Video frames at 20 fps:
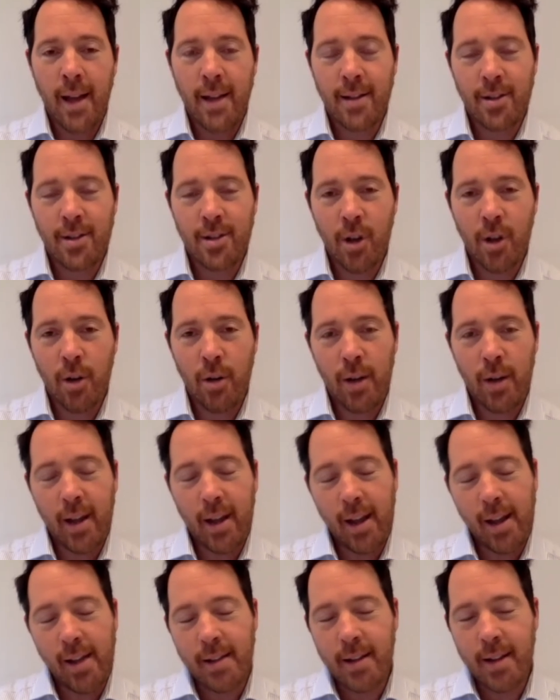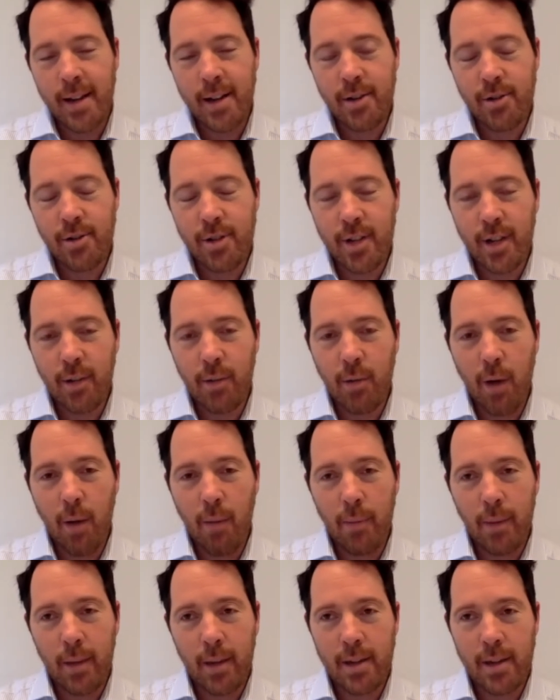so it's an interesting
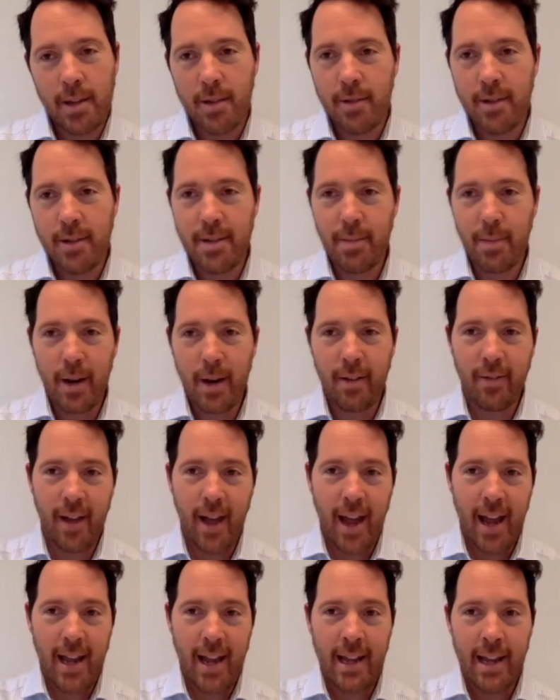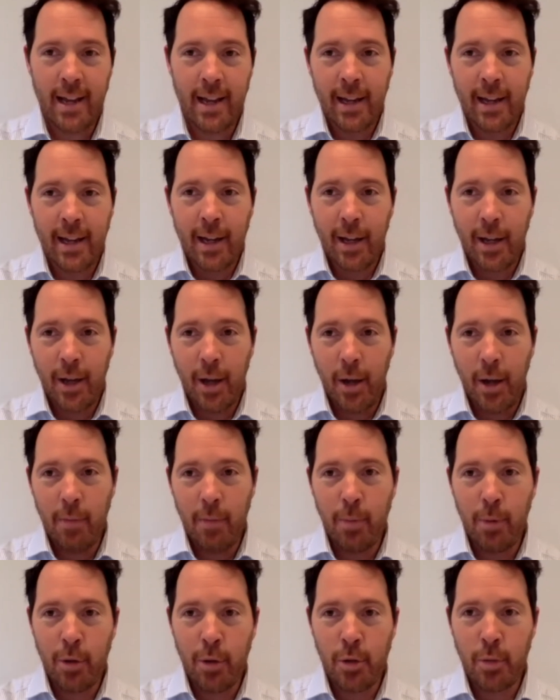one because there is a bit of a you know,
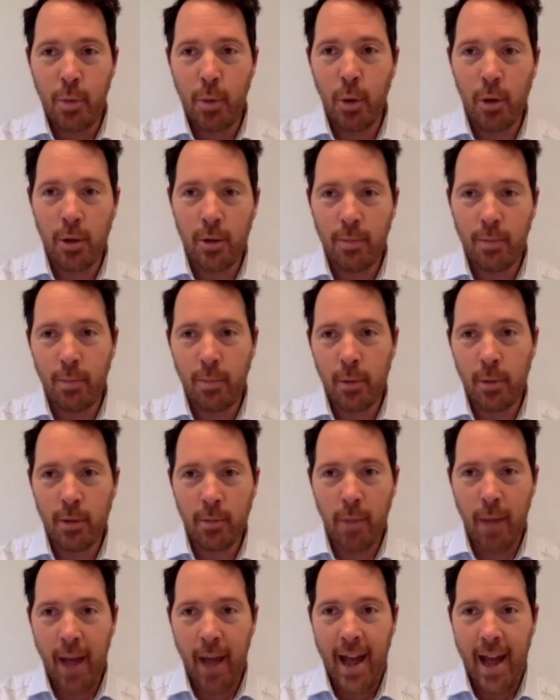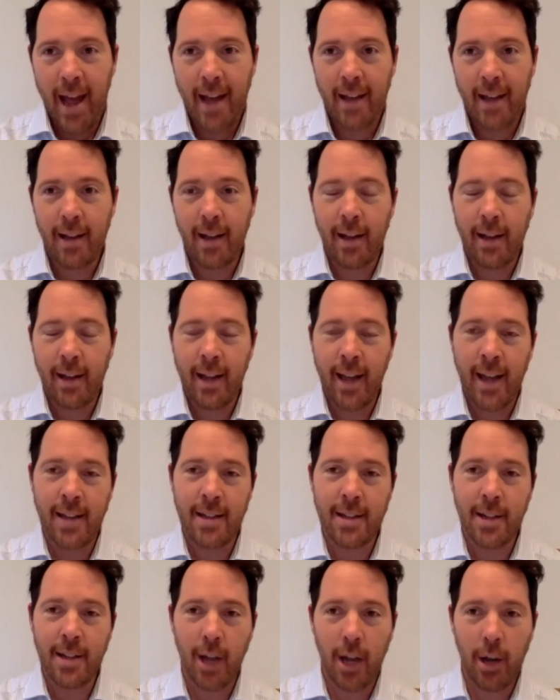push, pull, bull, bear
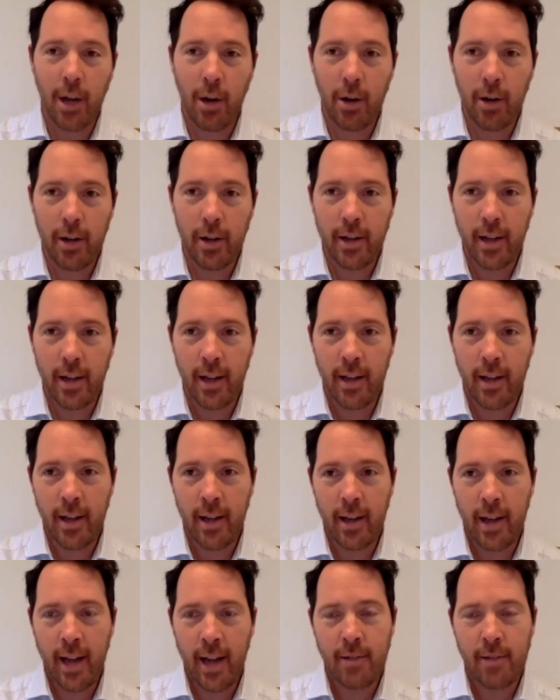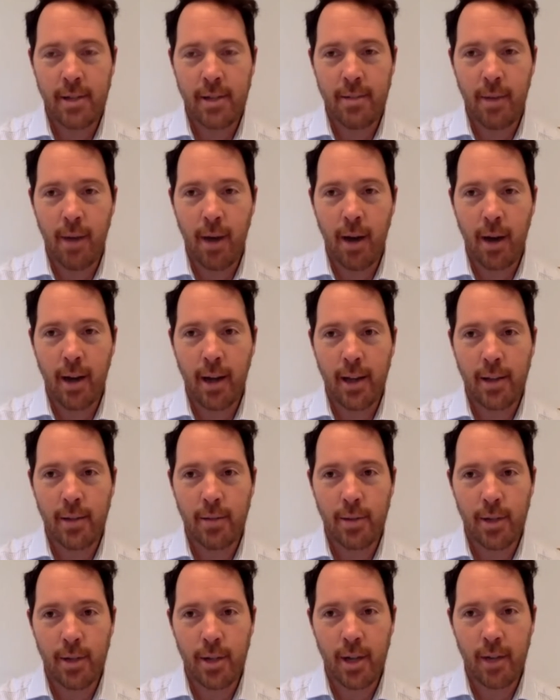case going on in, in, in, equity markets,
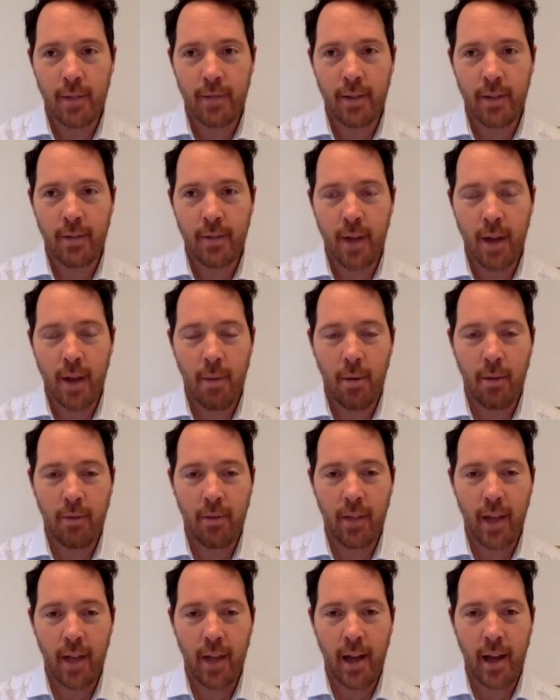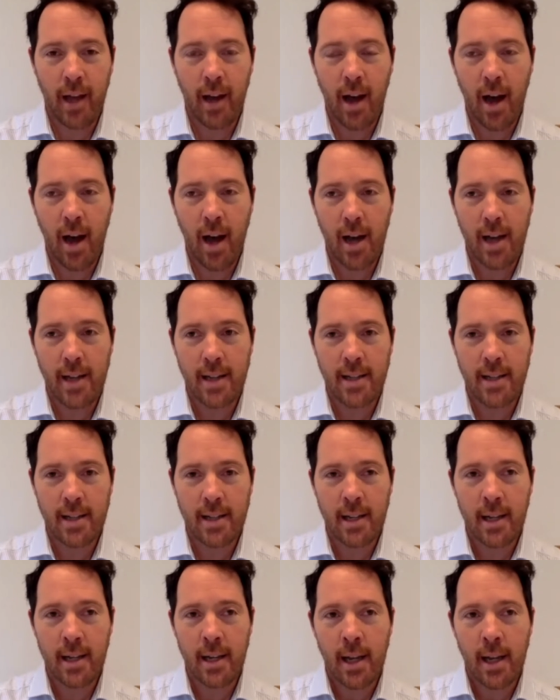which have, have come off their highs.